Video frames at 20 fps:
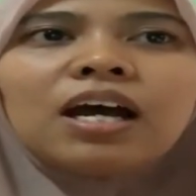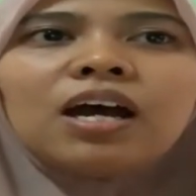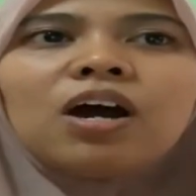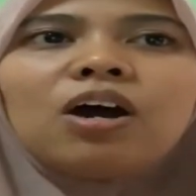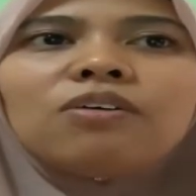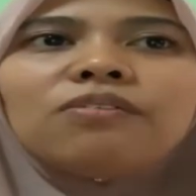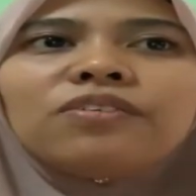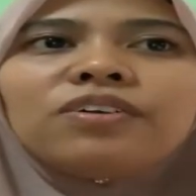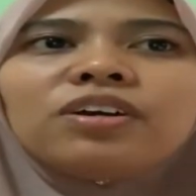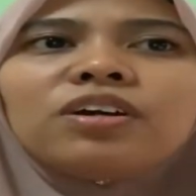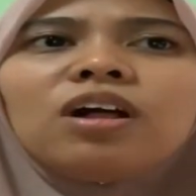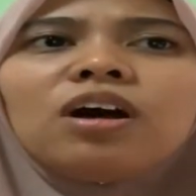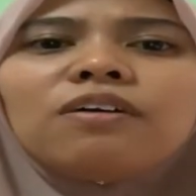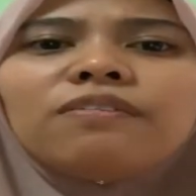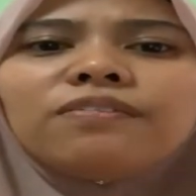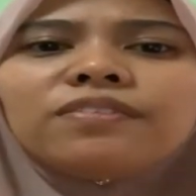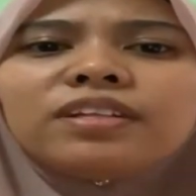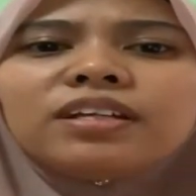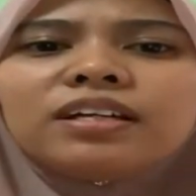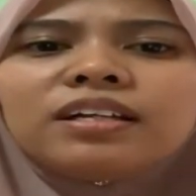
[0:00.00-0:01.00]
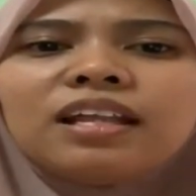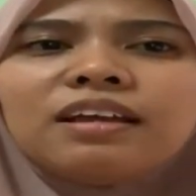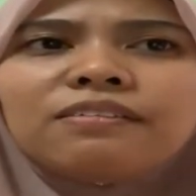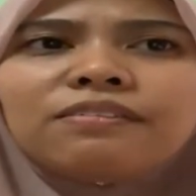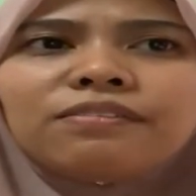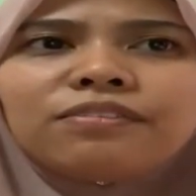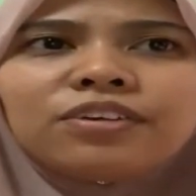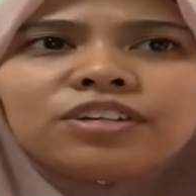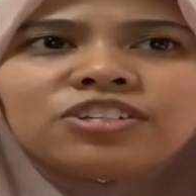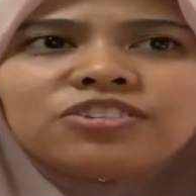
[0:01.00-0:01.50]
Overall, the
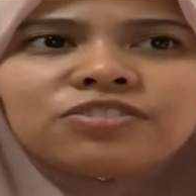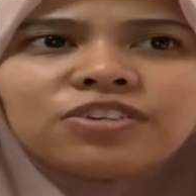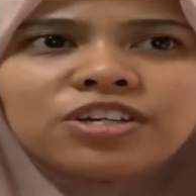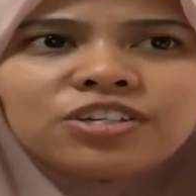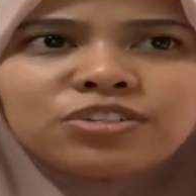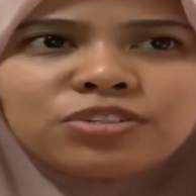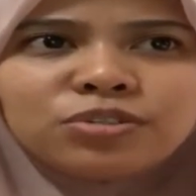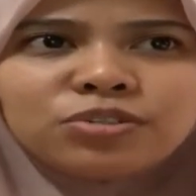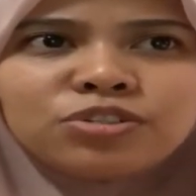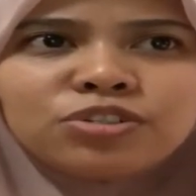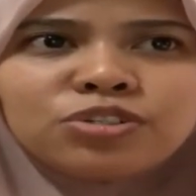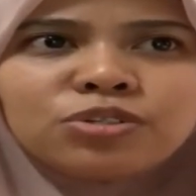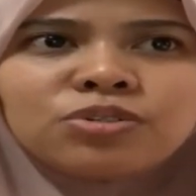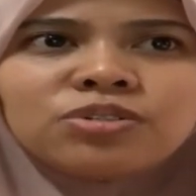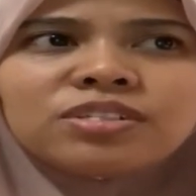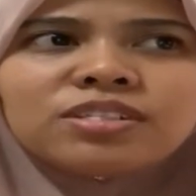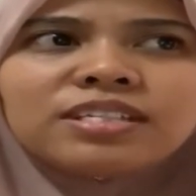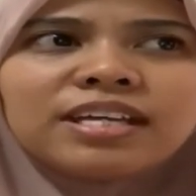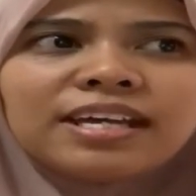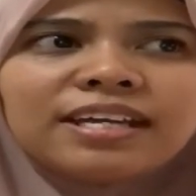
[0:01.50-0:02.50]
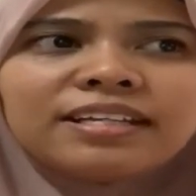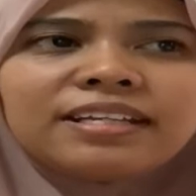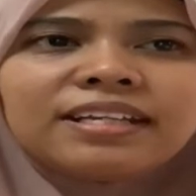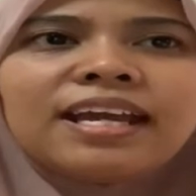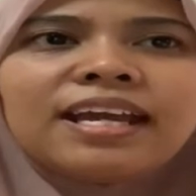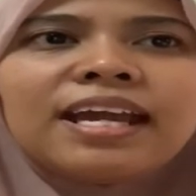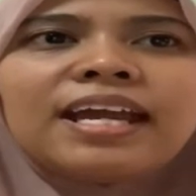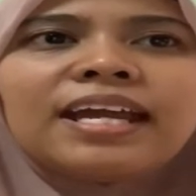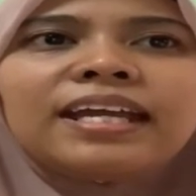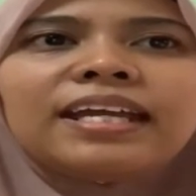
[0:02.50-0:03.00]
leverage ratio shows that
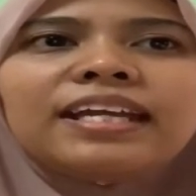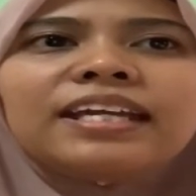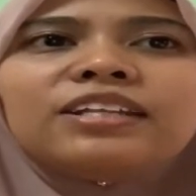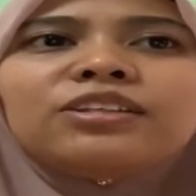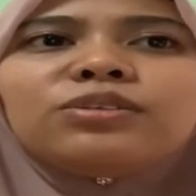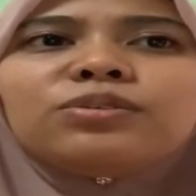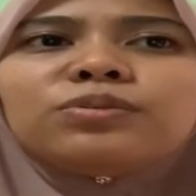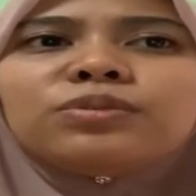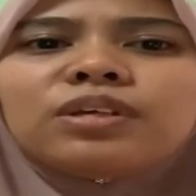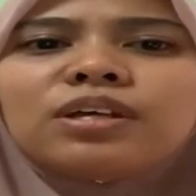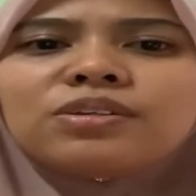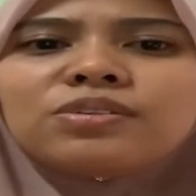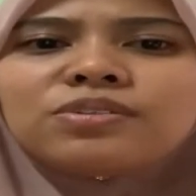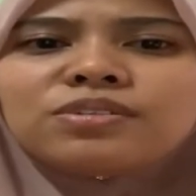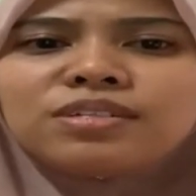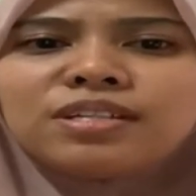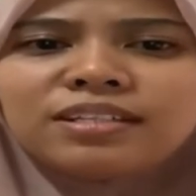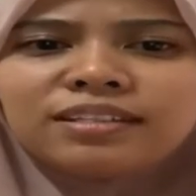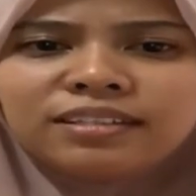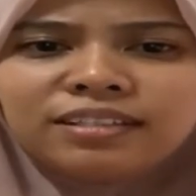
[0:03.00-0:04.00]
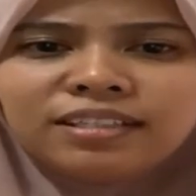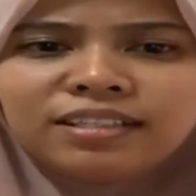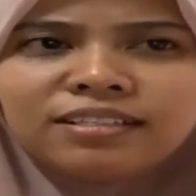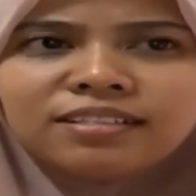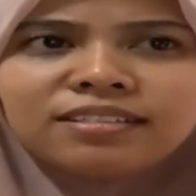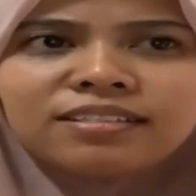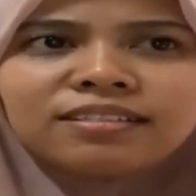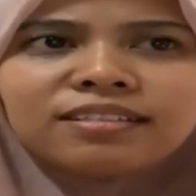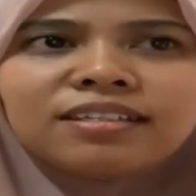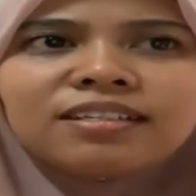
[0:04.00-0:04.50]
in
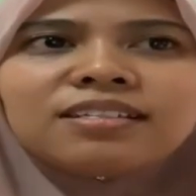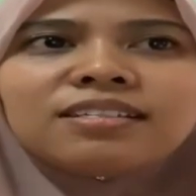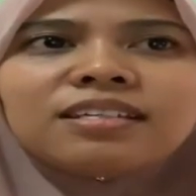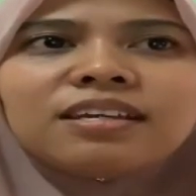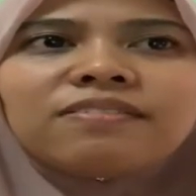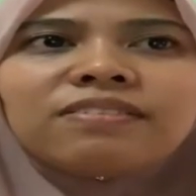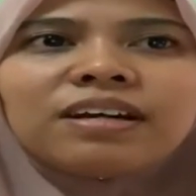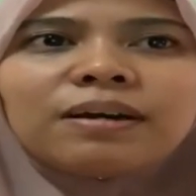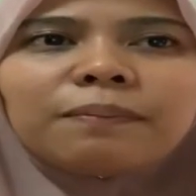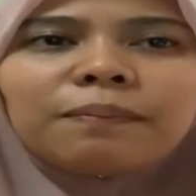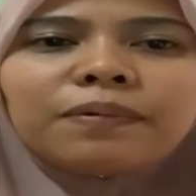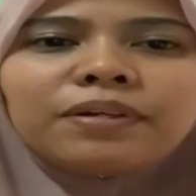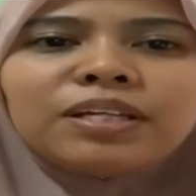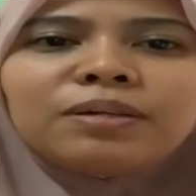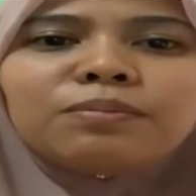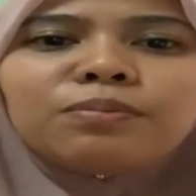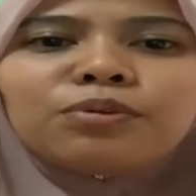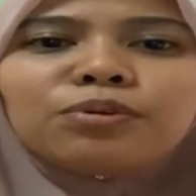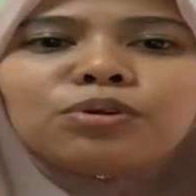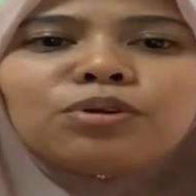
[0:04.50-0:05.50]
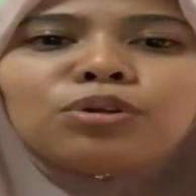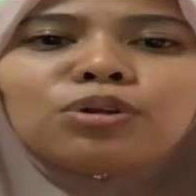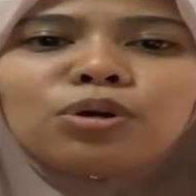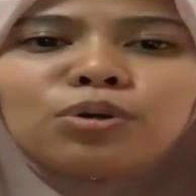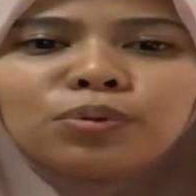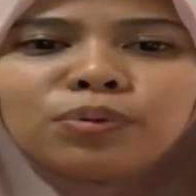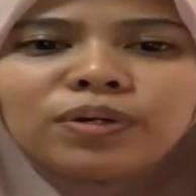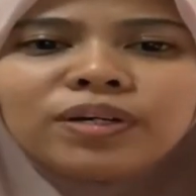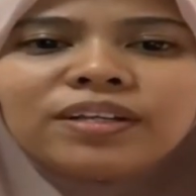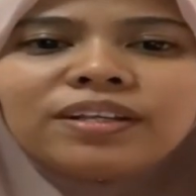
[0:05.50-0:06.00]
2019, Staysafe company borrowed
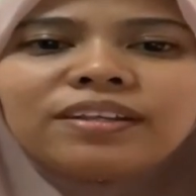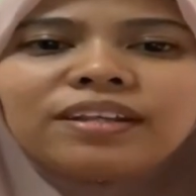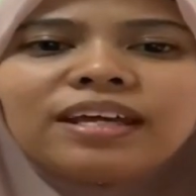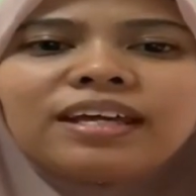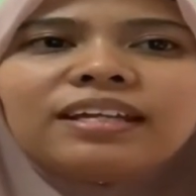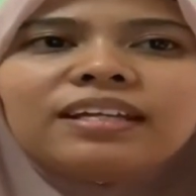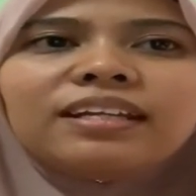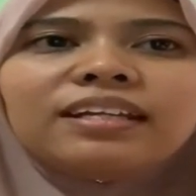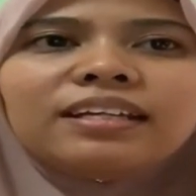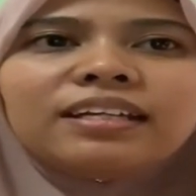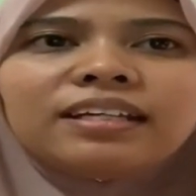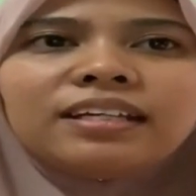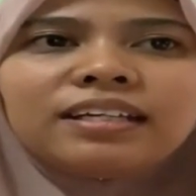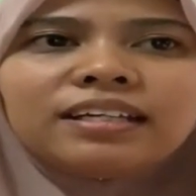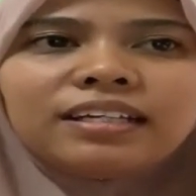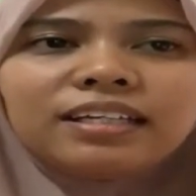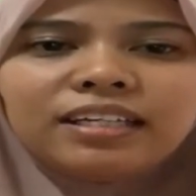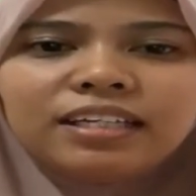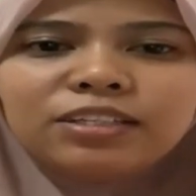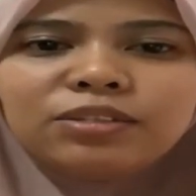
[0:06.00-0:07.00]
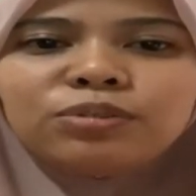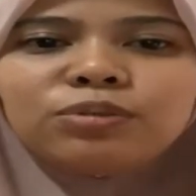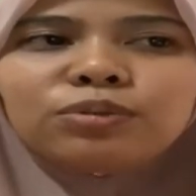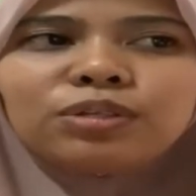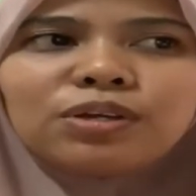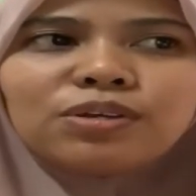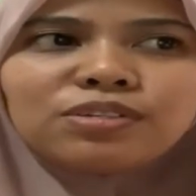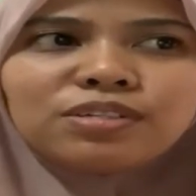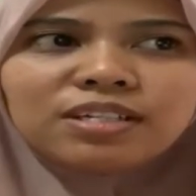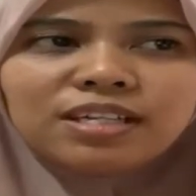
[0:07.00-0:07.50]
lower than in
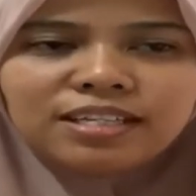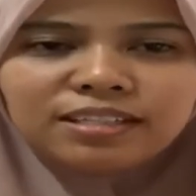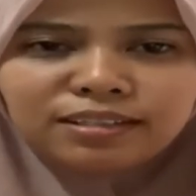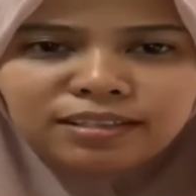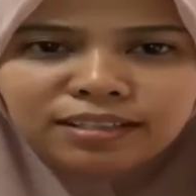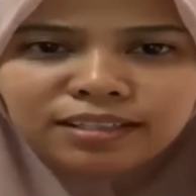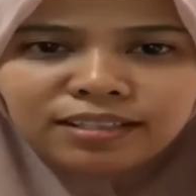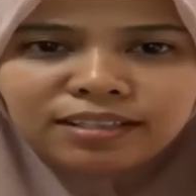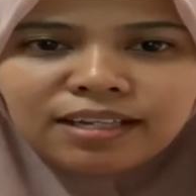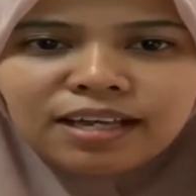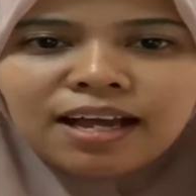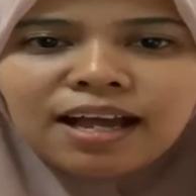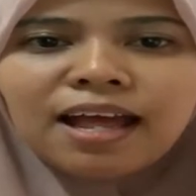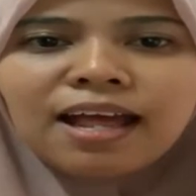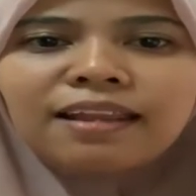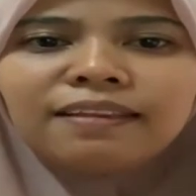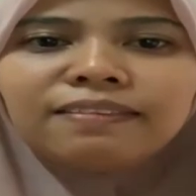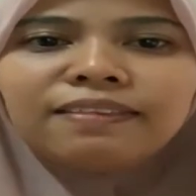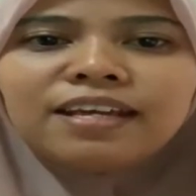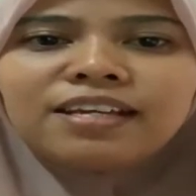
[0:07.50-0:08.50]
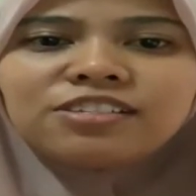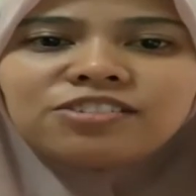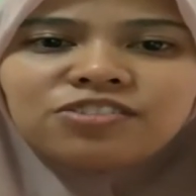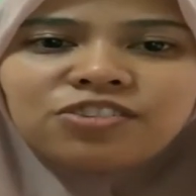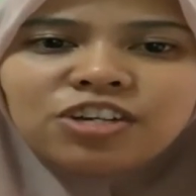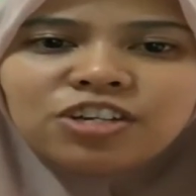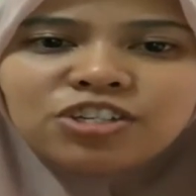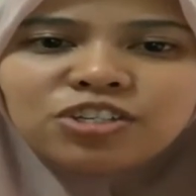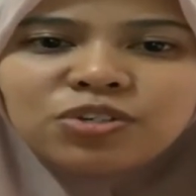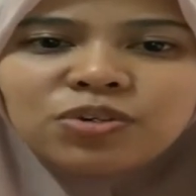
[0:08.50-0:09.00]
2018. Next
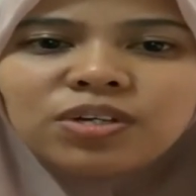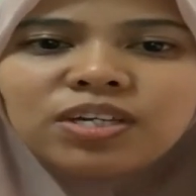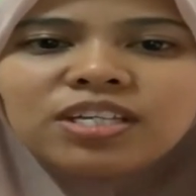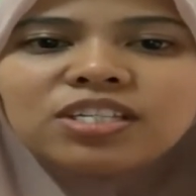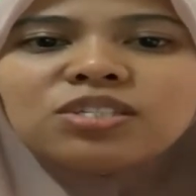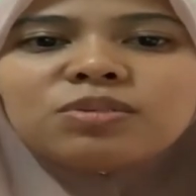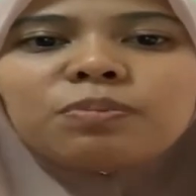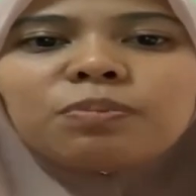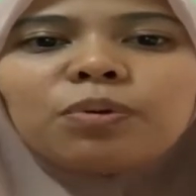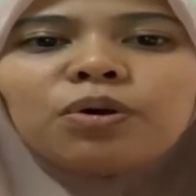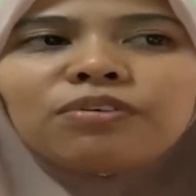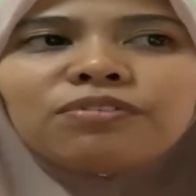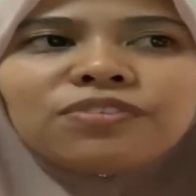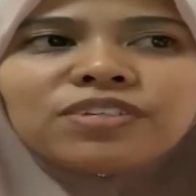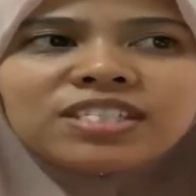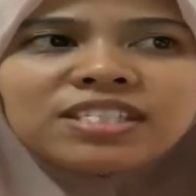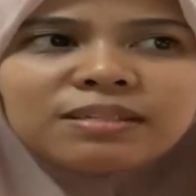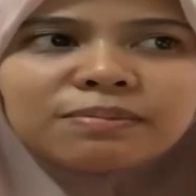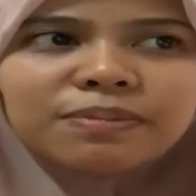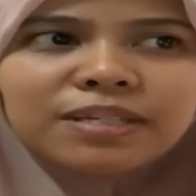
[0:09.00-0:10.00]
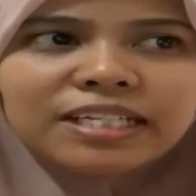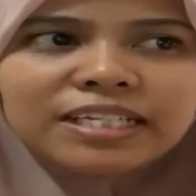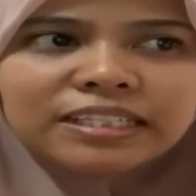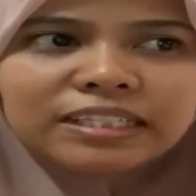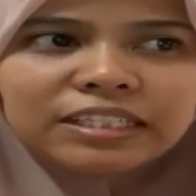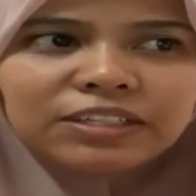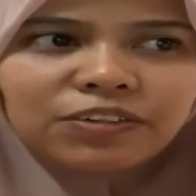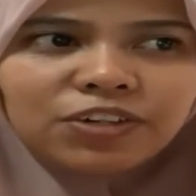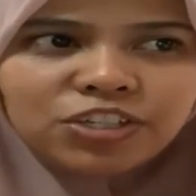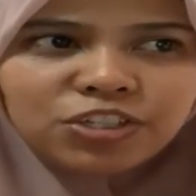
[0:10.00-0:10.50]
ratio is
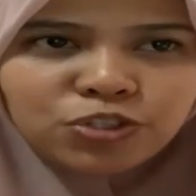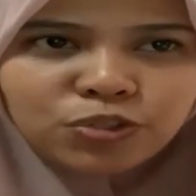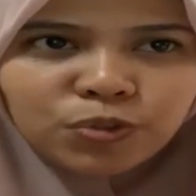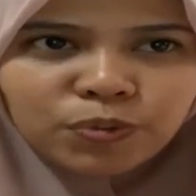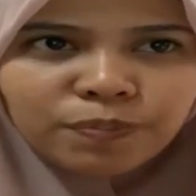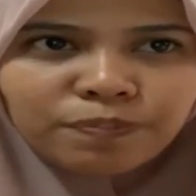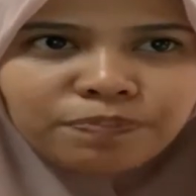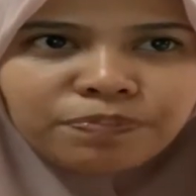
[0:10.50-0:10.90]
profitability ratio.